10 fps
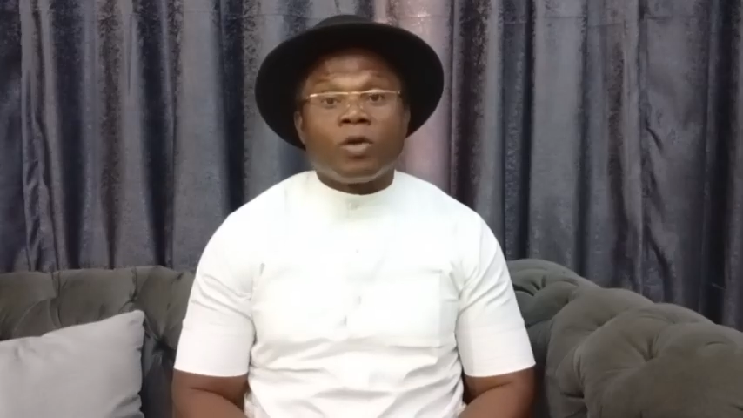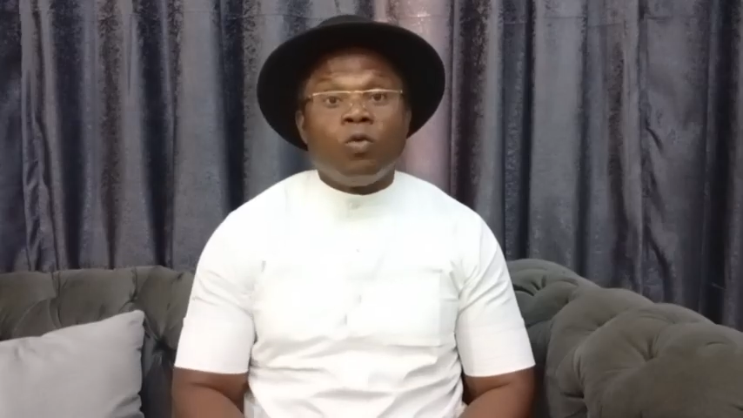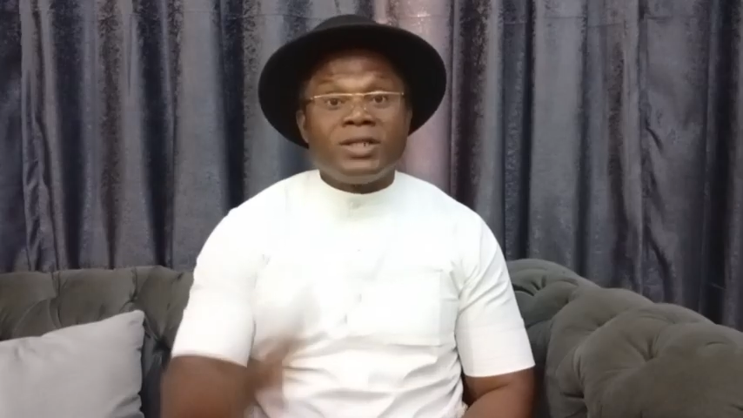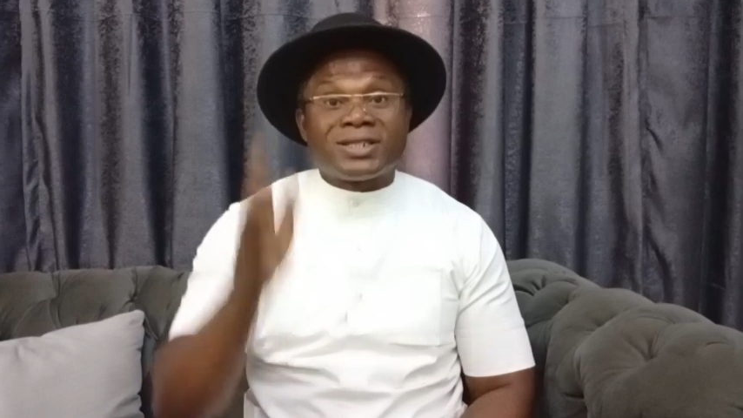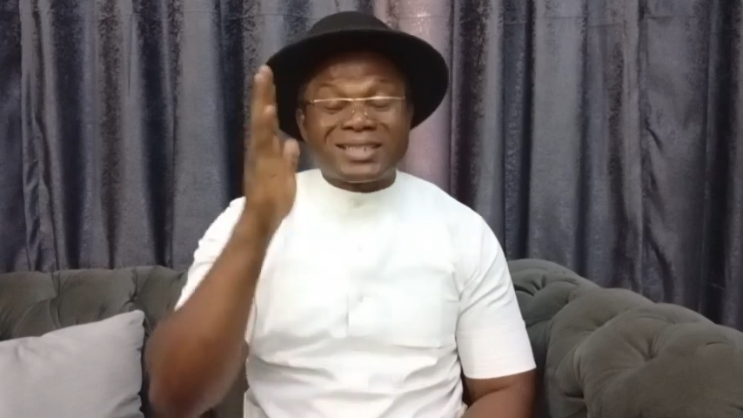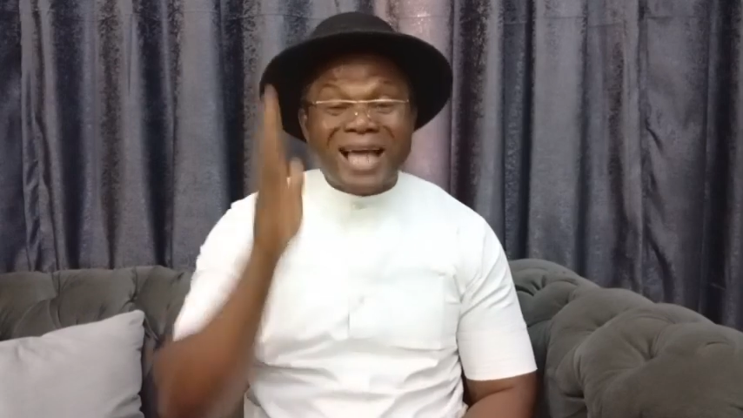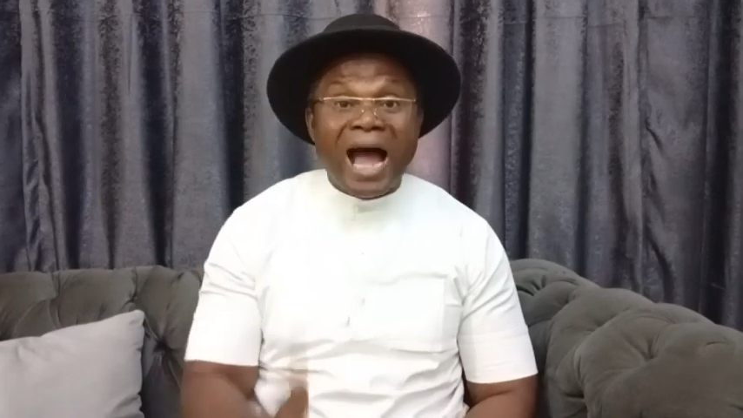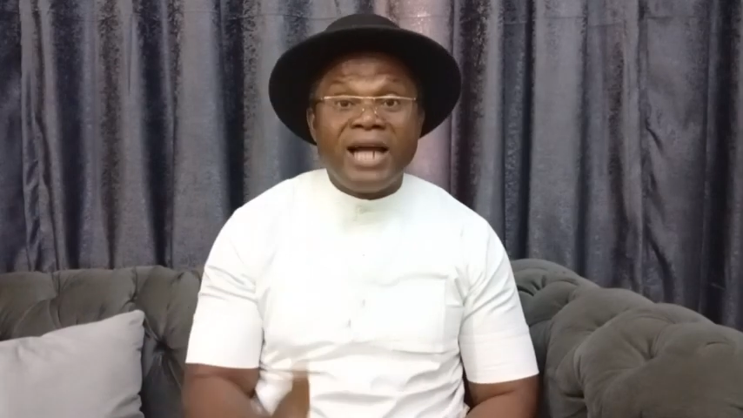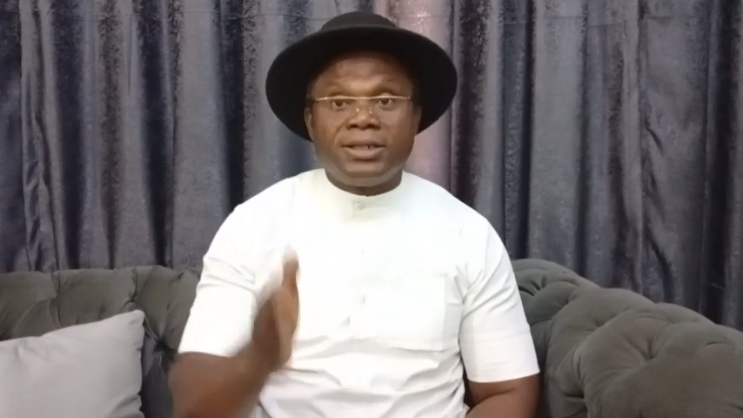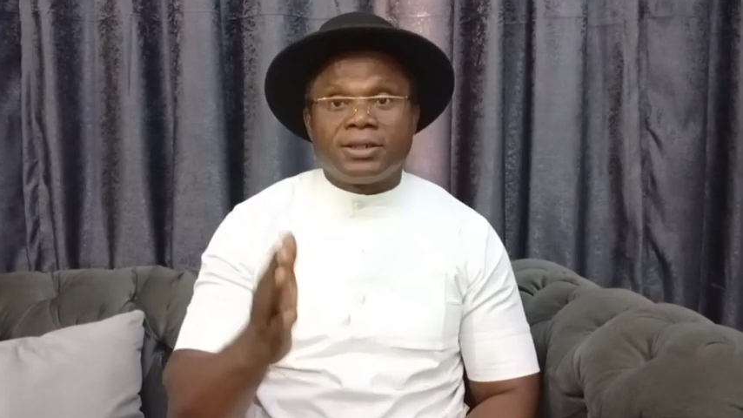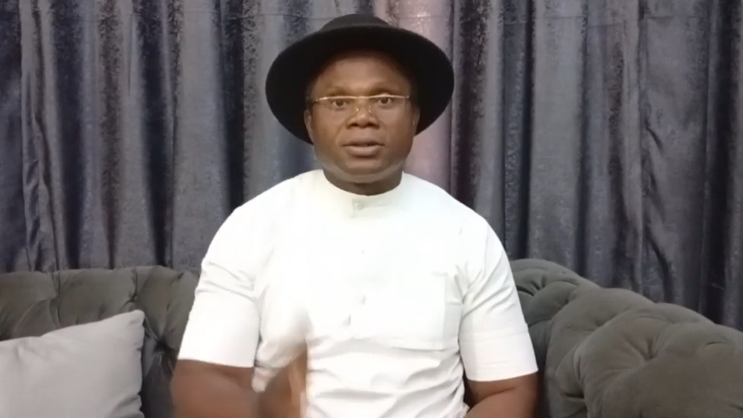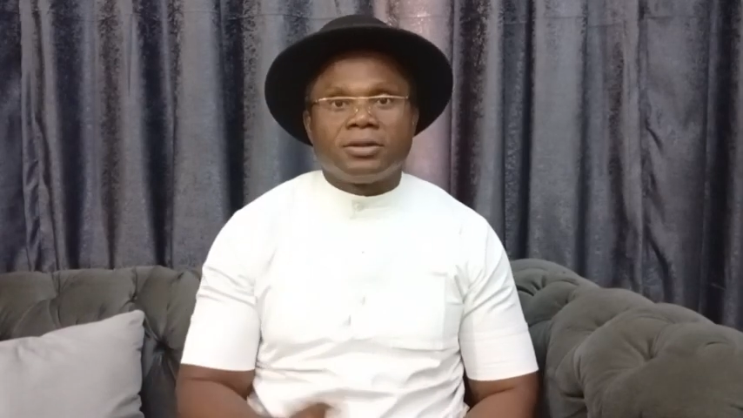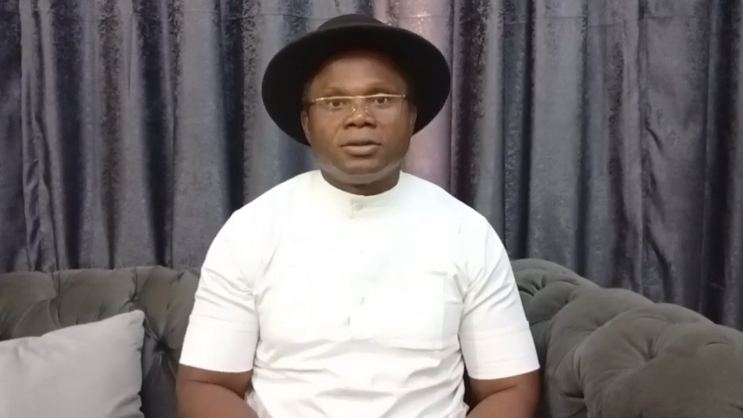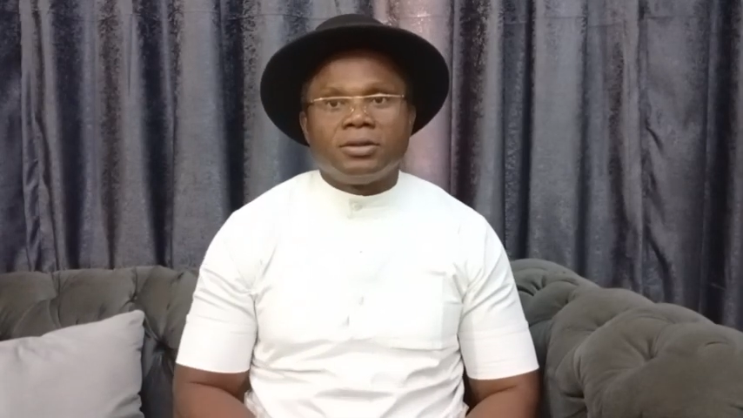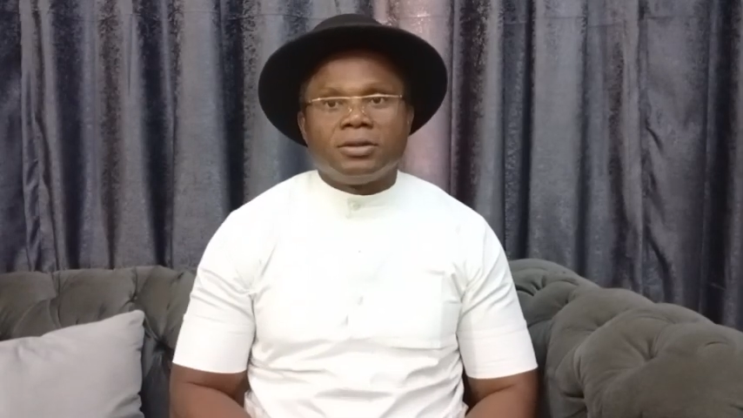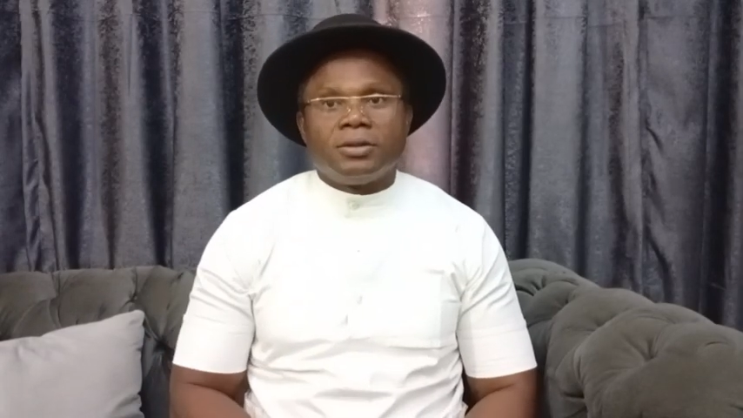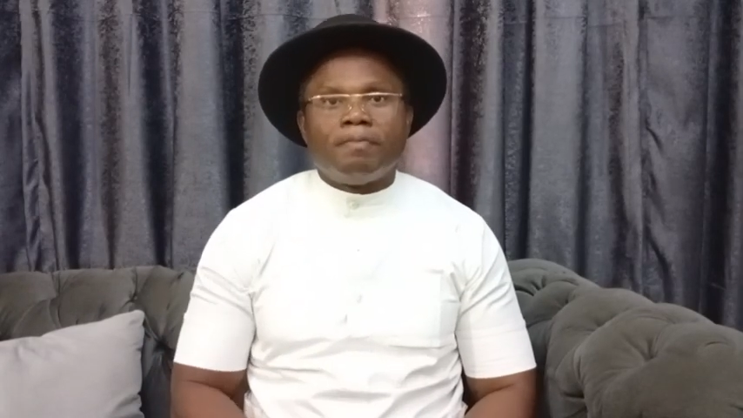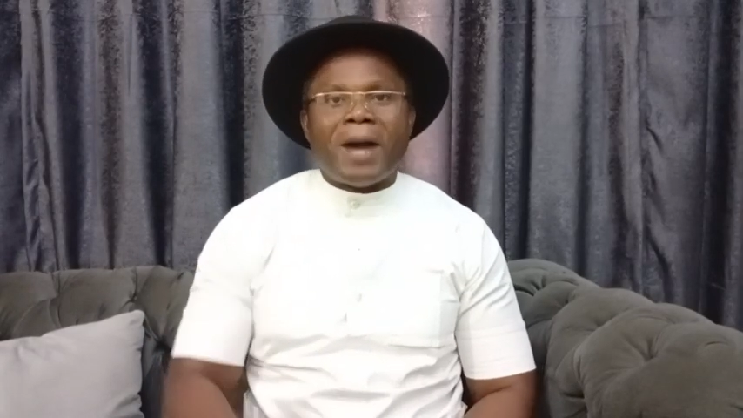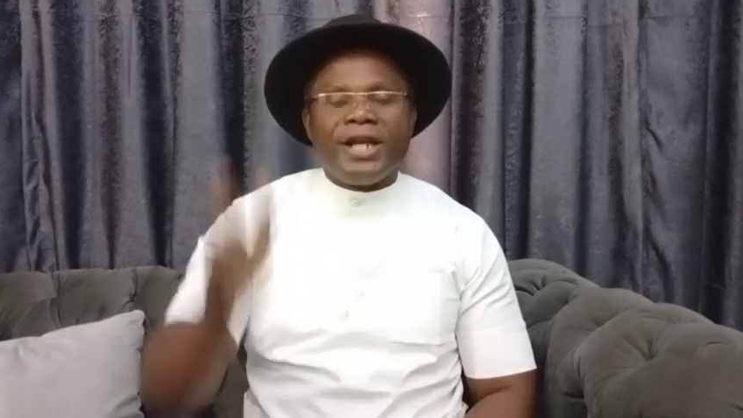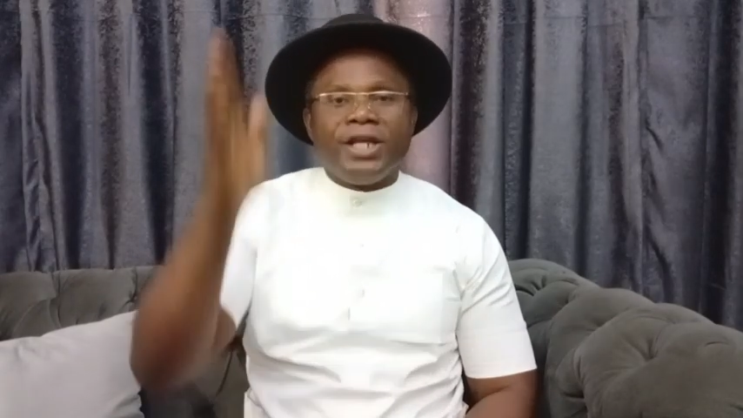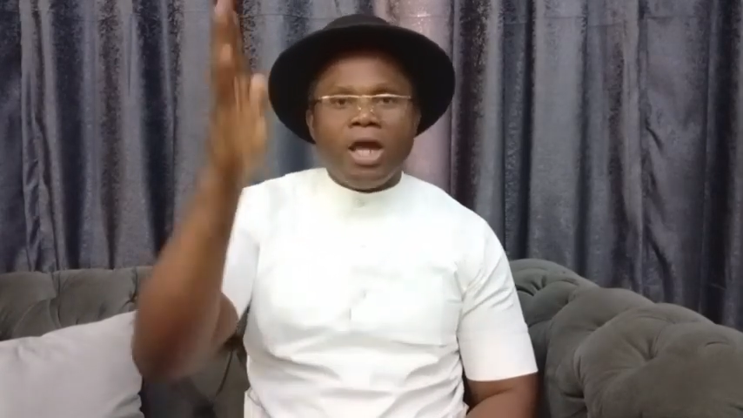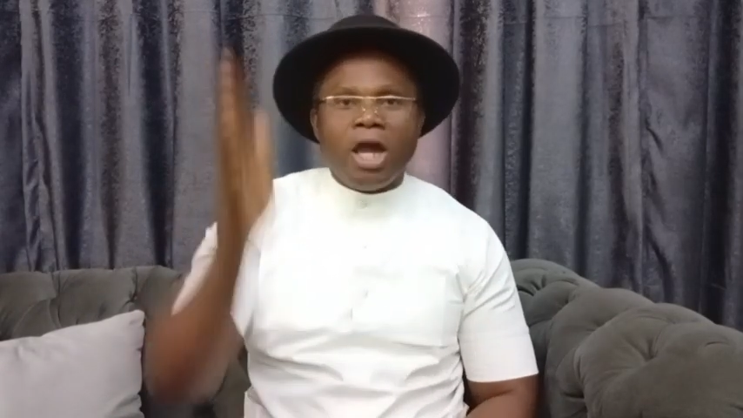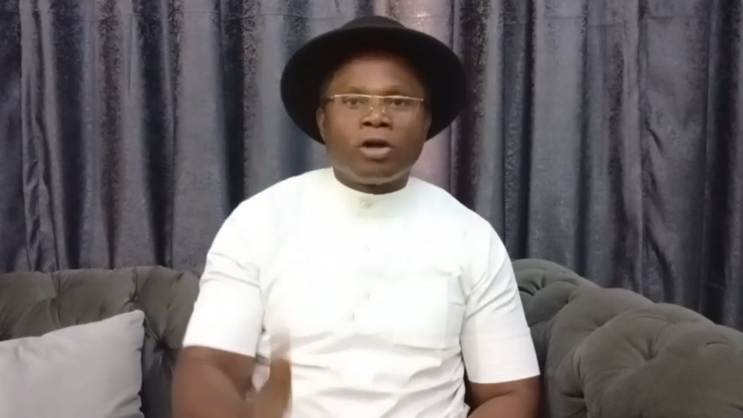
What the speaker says: We stand by the